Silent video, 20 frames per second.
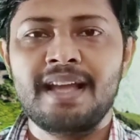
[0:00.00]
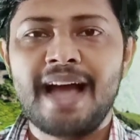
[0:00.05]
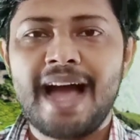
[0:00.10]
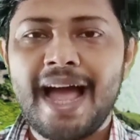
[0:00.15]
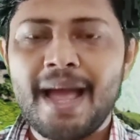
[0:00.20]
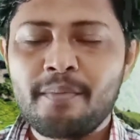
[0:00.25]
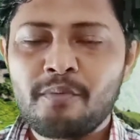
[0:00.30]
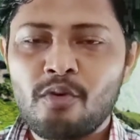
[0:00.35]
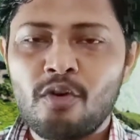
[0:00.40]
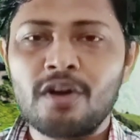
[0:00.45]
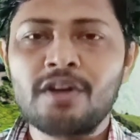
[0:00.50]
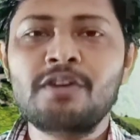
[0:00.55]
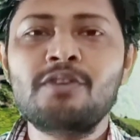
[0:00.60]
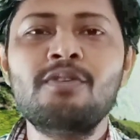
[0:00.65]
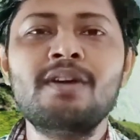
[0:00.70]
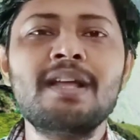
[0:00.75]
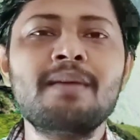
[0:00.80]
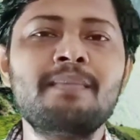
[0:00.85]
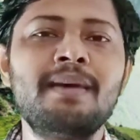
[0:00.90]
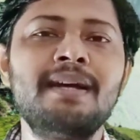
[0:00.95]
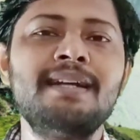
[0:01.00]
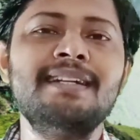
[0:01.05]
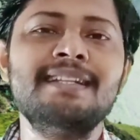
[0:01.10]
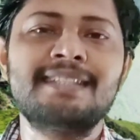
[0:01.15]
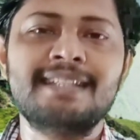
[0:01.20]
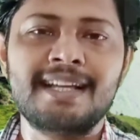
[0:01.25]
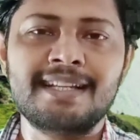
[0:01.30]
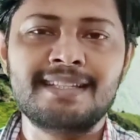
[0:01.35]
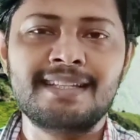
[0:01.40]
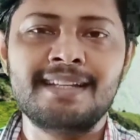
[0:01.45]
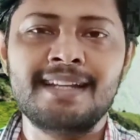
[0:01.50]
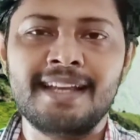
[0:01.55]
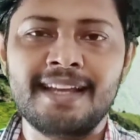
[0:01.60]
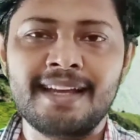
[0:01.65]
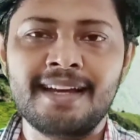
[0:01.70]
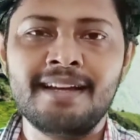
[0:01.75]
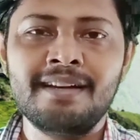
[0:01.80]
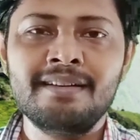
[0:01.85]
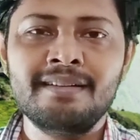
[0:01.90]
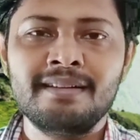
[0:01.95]
I am concluding my discussion
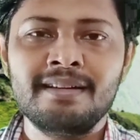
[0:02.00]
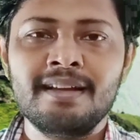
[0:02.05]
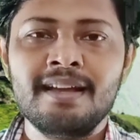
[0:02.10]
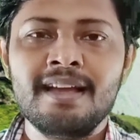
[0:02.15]
here.